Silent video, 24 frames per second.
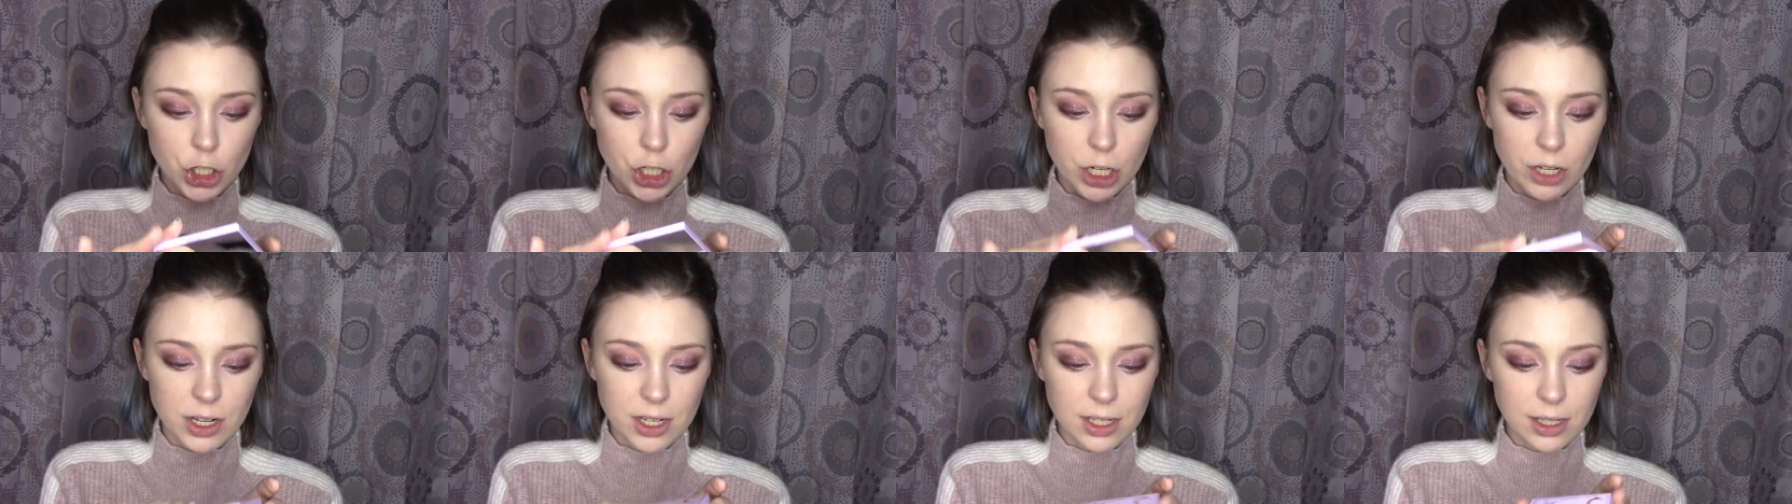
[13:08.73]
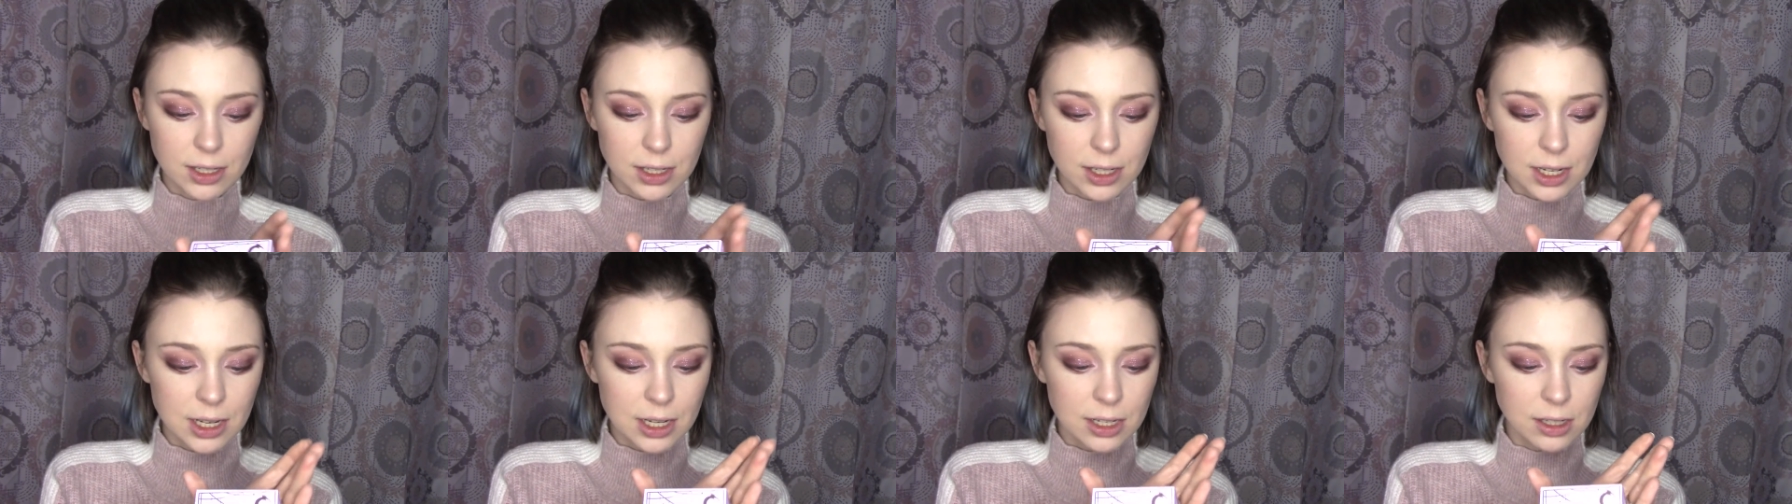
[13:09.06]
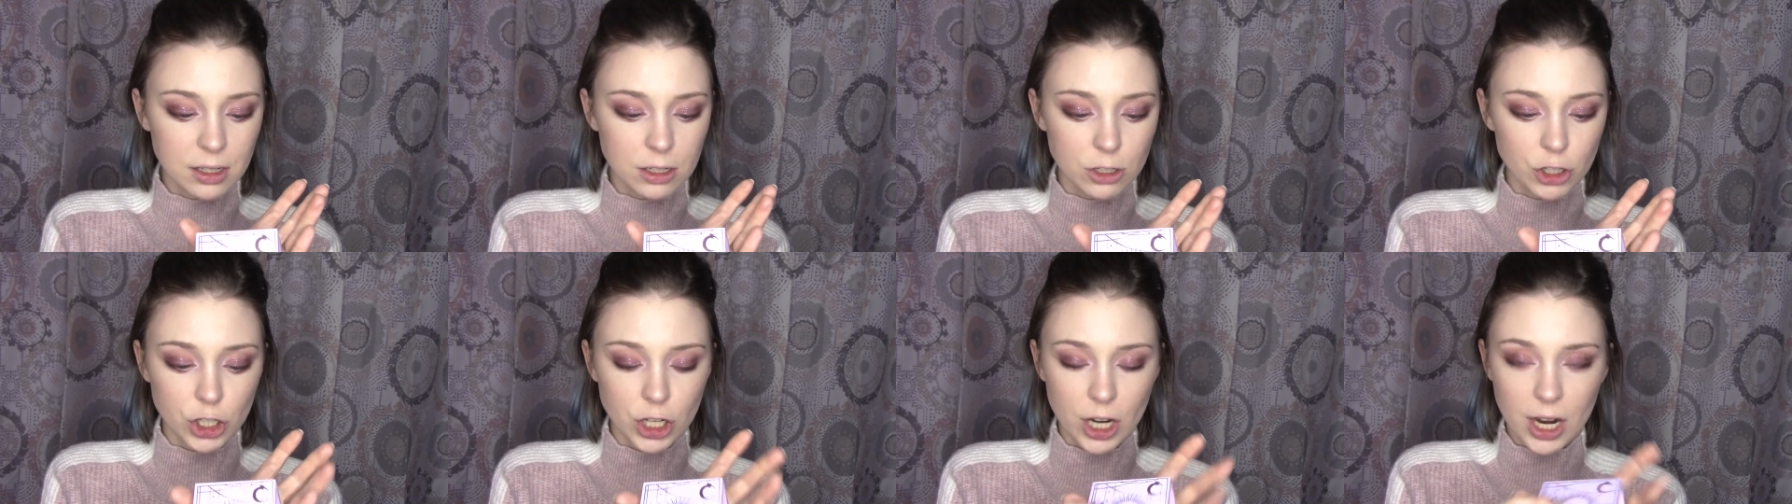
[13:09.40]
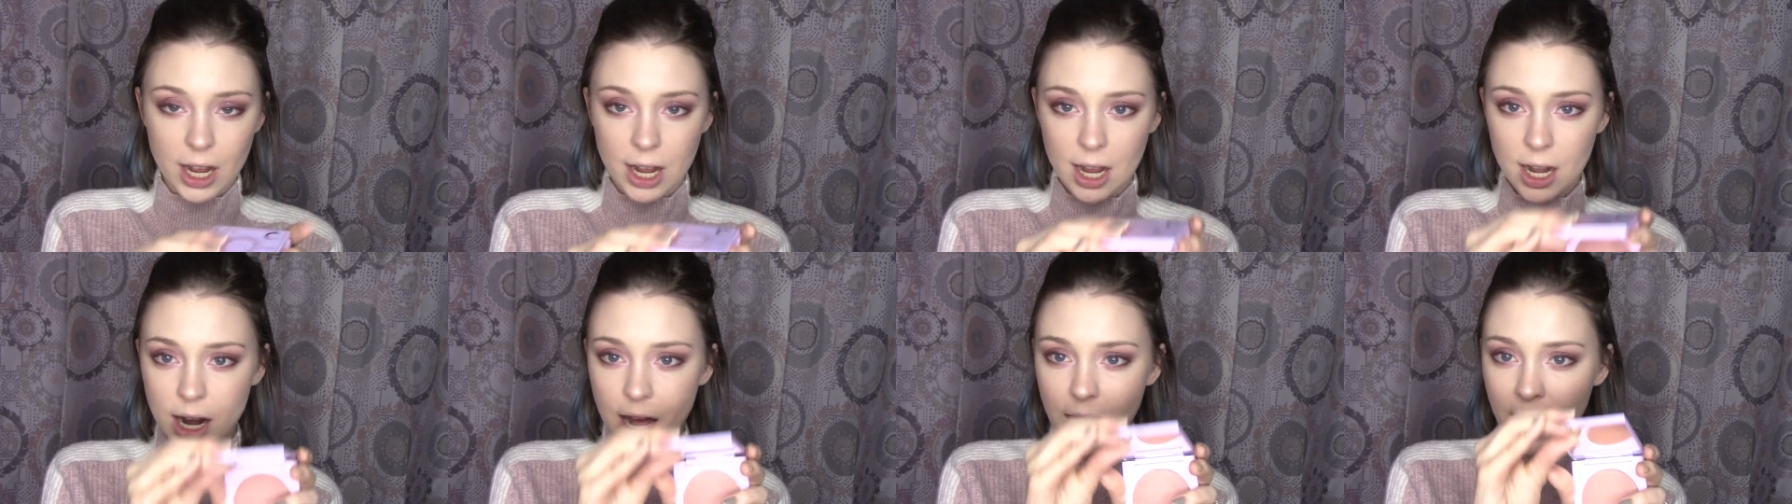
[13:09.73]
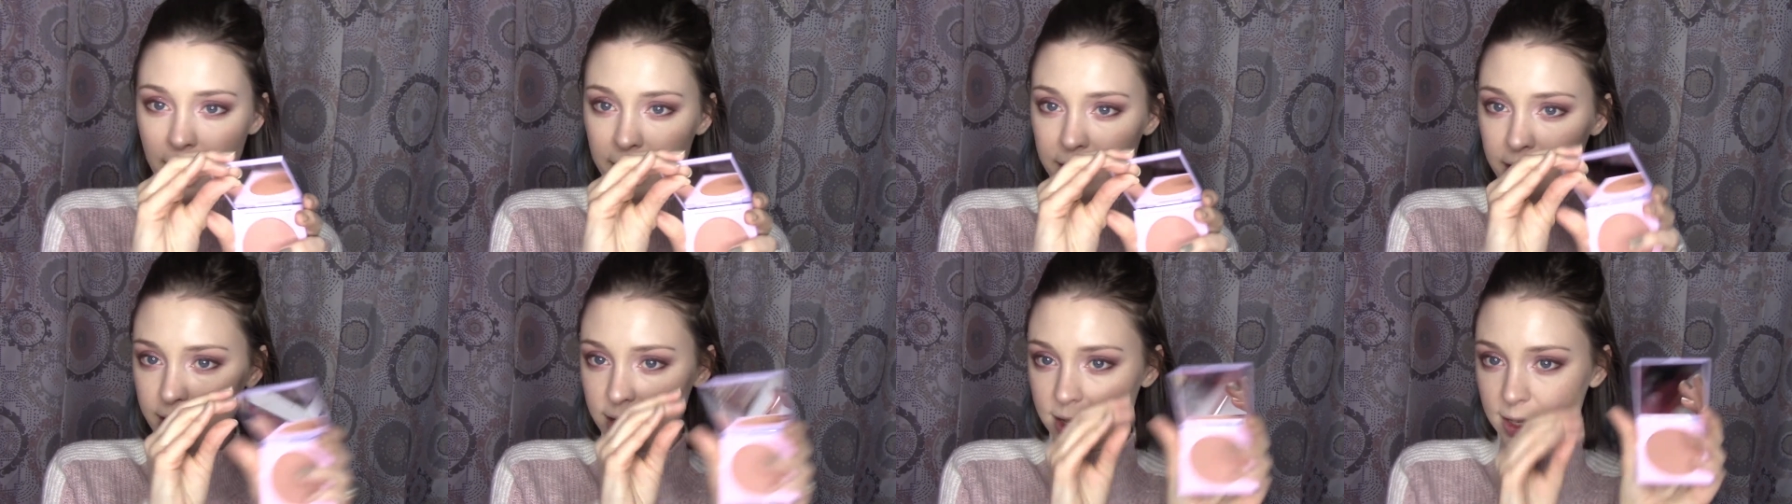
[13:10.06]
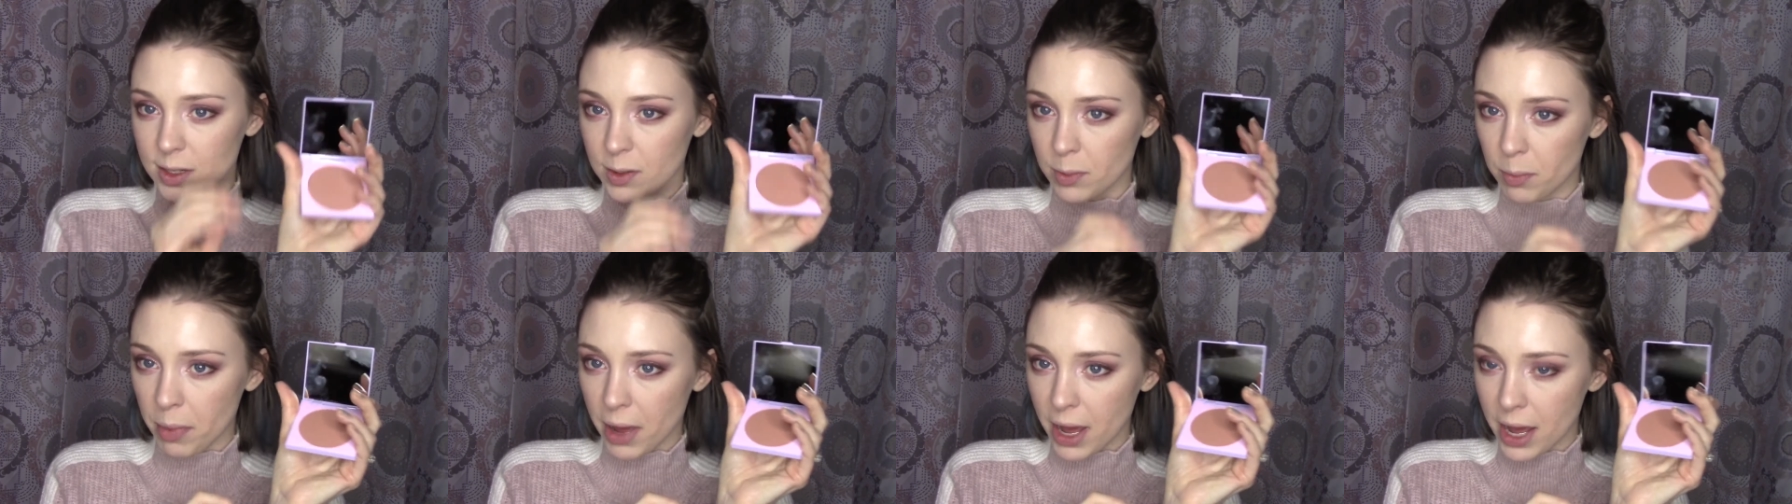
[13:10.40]
This is the shade I Need
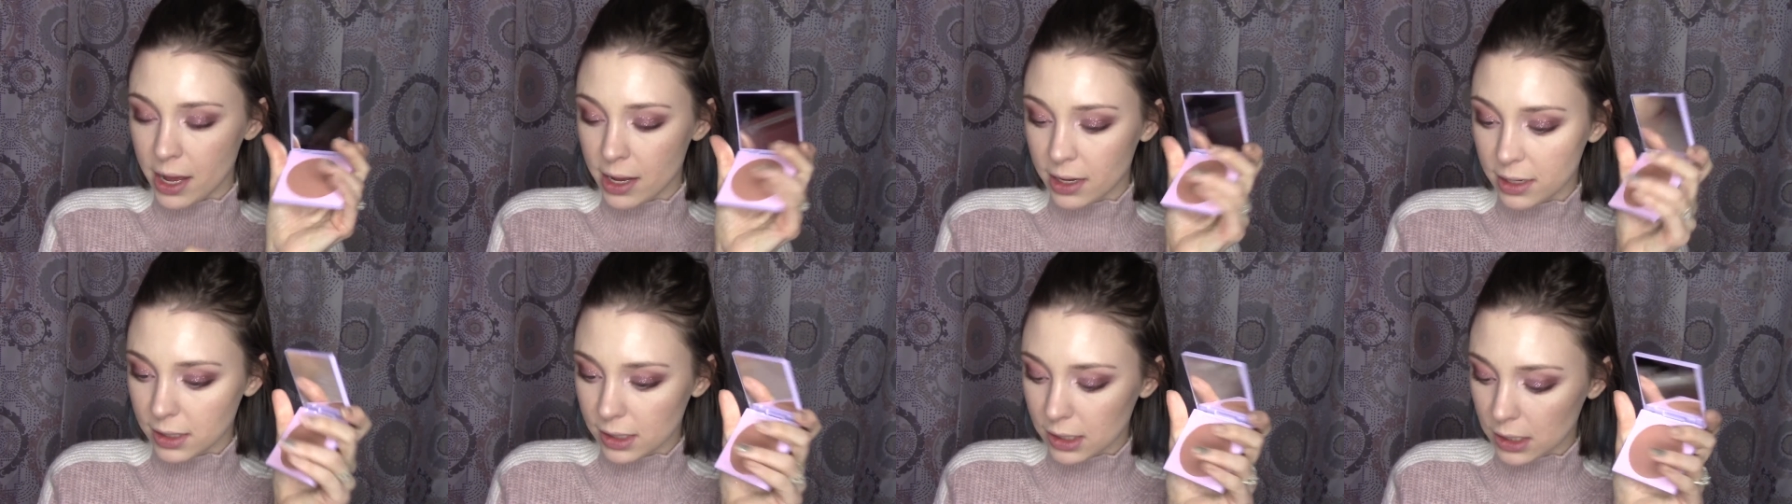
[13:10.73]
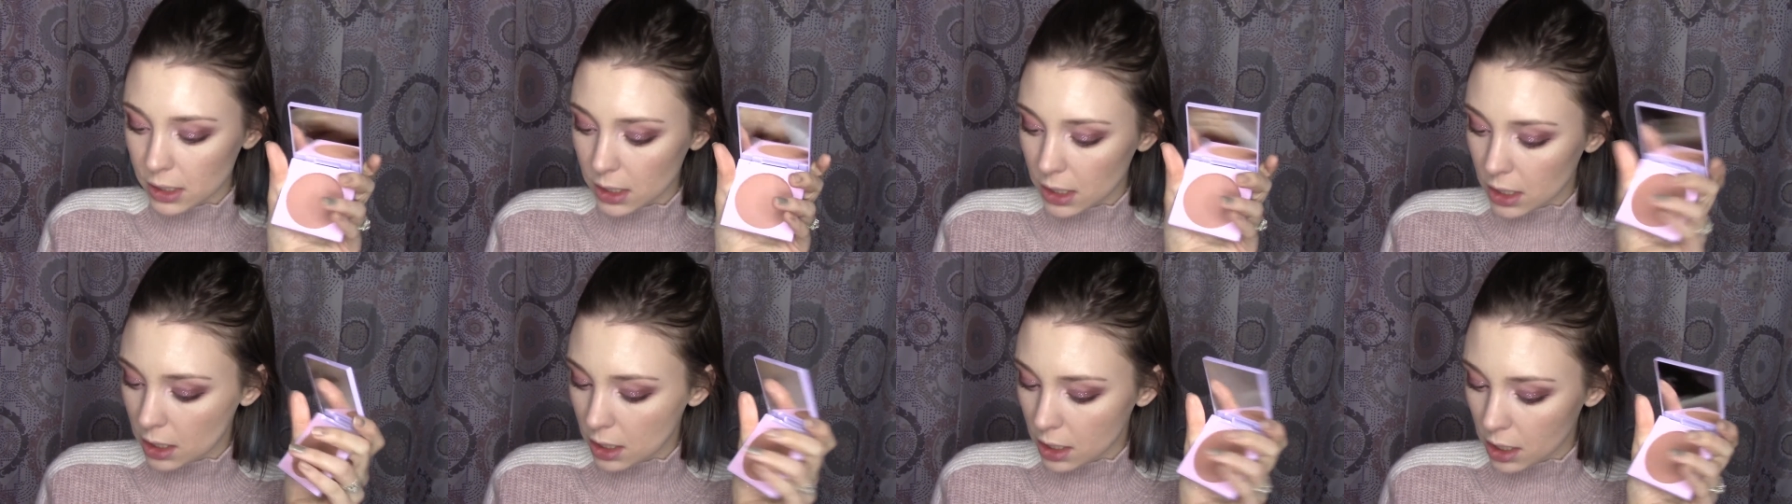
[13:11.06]
Space.